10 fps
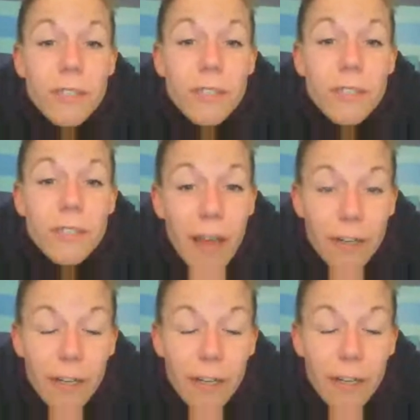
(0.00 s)
we do it
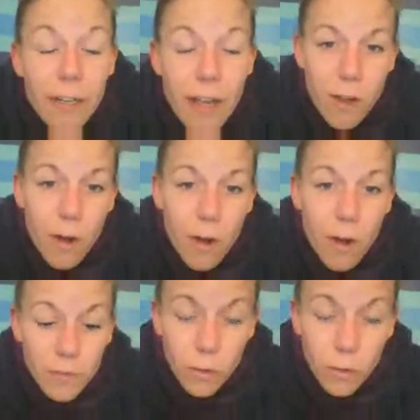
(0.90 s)
together.
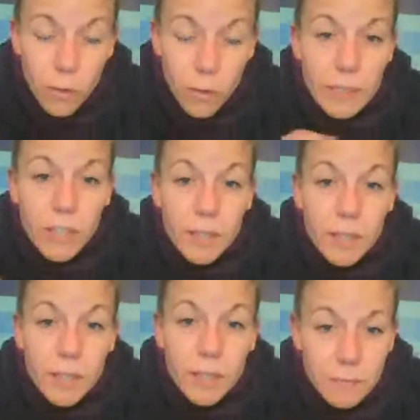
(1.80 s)
So this
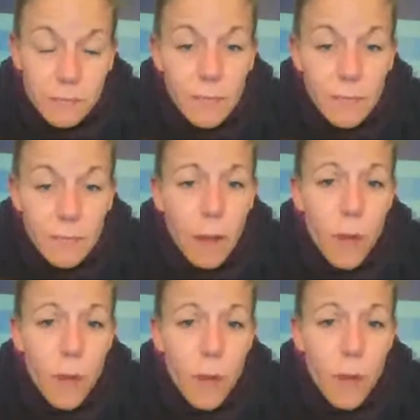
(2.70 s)
whole collision
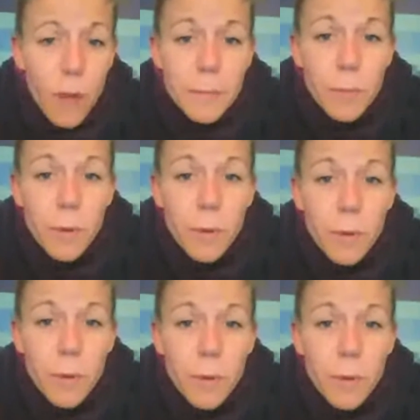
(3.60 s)
of the
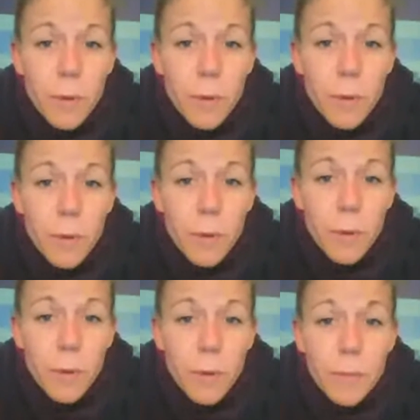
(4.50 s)
home-based boom
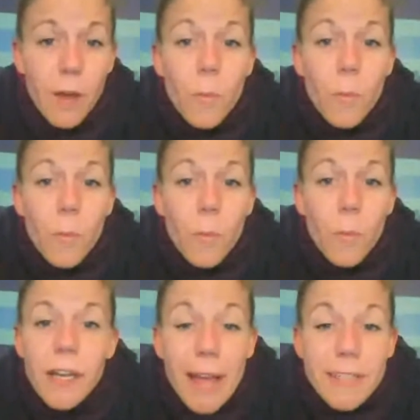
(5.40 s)
and the health and
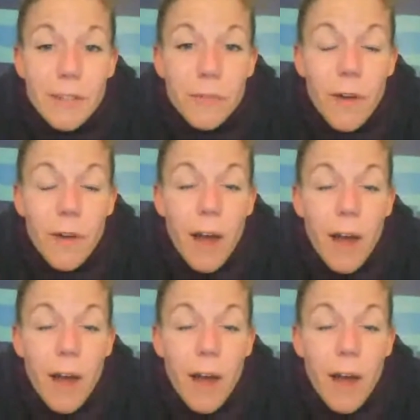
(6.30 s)
wellness, massive.